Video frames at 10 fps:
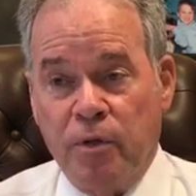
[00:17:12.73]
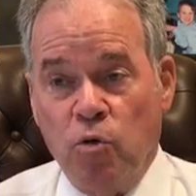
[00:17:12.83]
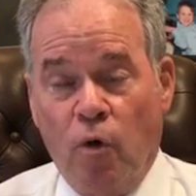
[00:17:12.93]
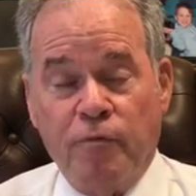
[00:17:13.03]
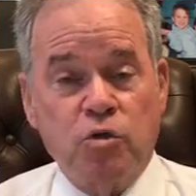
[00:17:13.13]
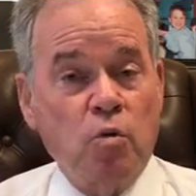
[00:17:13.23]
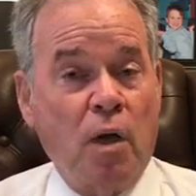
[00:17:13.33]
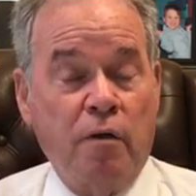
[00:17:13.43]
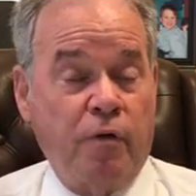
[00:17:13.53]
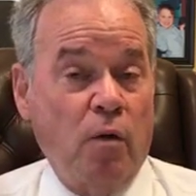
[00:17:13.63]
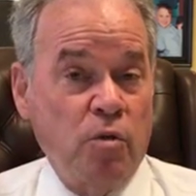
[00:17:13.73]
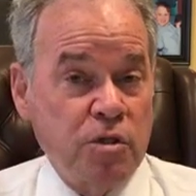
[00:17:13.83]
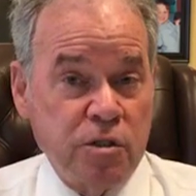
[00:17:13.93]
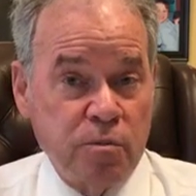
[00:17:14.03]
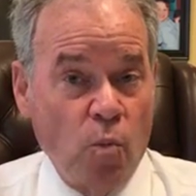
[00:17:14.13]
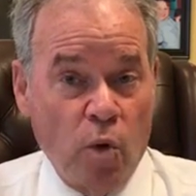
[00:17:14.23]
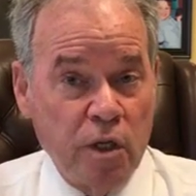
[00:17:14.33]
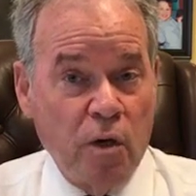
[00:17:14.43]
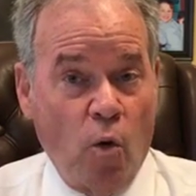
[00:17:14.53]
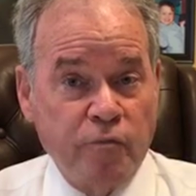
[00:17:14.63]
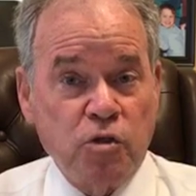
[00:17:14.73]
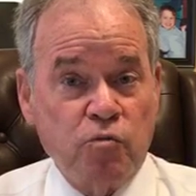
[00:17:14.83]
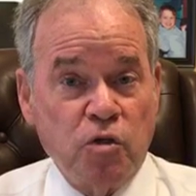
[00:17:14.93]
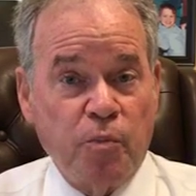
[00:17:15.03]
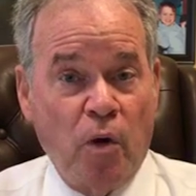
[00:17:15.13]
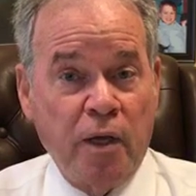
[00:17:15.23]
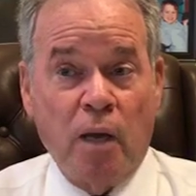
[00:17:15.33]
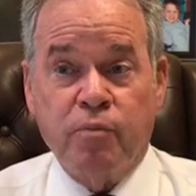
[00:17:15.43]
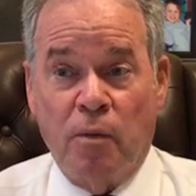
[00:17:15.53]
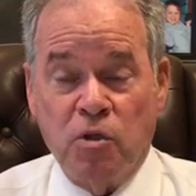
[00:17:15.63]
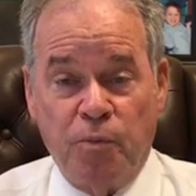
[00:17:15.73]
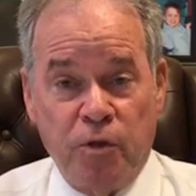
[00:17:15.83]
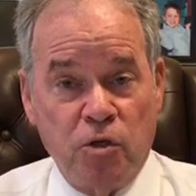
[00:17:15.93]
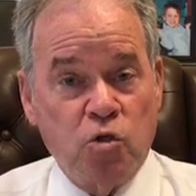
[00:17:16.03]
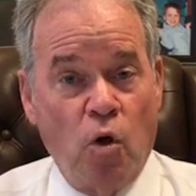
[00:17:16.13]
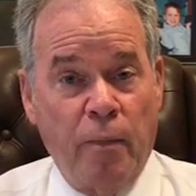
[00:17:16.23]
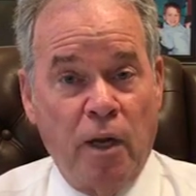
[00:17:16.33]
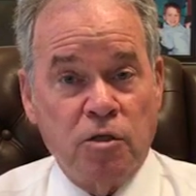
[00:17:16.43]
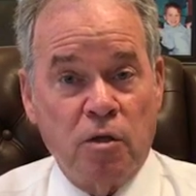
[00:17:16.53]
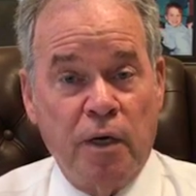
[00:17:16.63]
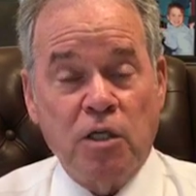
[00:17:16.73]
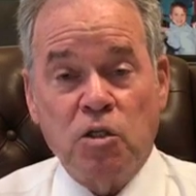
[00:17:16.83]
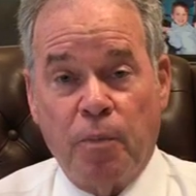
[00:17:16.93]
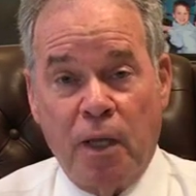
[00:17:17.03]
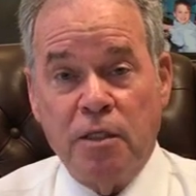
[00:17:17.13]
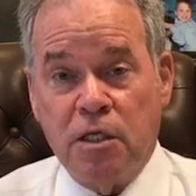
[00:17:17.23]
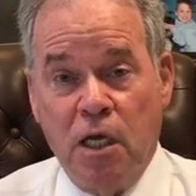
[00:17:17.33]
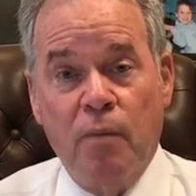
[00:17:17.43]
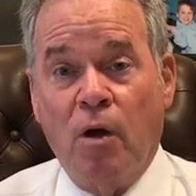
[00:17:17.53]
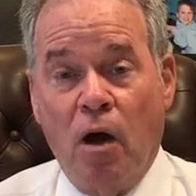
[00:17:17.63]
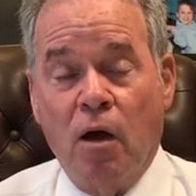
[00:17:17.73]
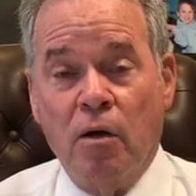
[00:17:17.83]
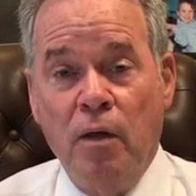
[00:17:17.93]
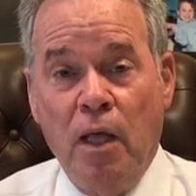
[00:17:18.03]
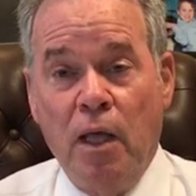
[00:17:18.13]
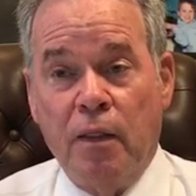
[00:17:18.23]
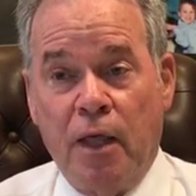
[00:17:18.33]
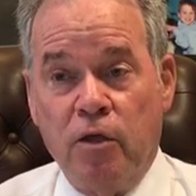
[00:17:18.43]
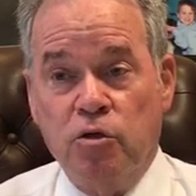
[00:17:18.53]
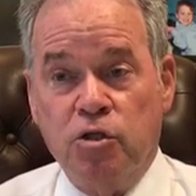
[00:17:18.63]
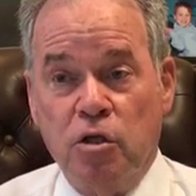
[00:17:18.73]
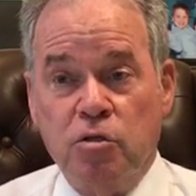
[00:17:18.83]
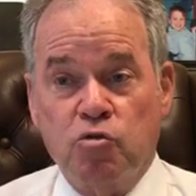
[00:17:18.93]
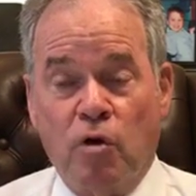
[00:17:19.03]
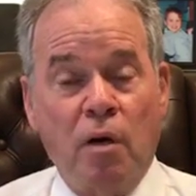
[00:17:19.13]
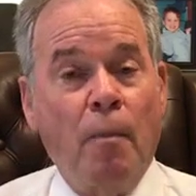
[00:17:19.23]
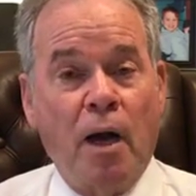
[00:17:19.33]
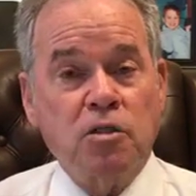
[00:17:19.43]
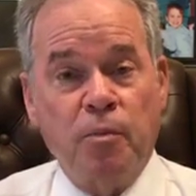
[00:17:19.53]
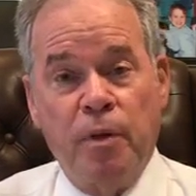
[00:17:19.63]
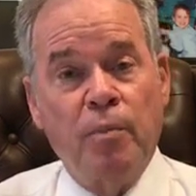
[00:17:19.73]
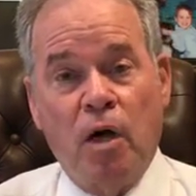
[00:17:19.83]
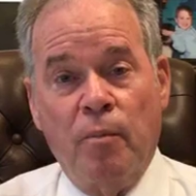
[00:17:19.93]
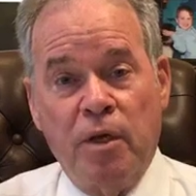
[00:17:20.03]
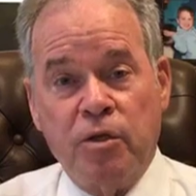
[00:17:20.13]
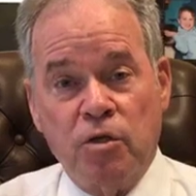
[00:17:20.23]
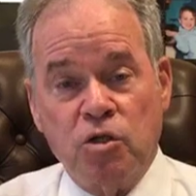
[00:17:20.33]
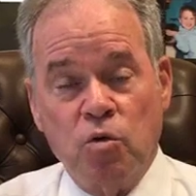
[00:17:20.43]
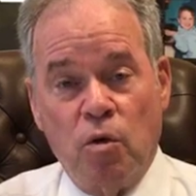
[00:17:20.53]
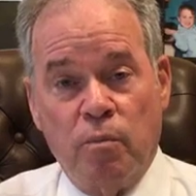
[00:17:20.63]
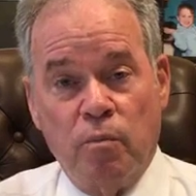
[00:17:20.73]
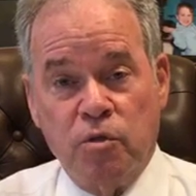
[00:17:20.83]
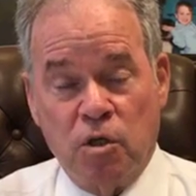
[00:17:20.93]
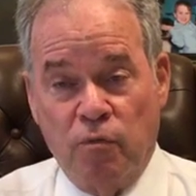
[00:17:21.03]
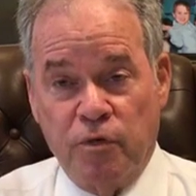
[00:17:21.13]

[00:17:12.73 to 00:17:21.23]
Probably the officer, if I was one of the officers responding, I'd probably speak to the store manager and explain to him or her that you should try to monitor people coming into the store.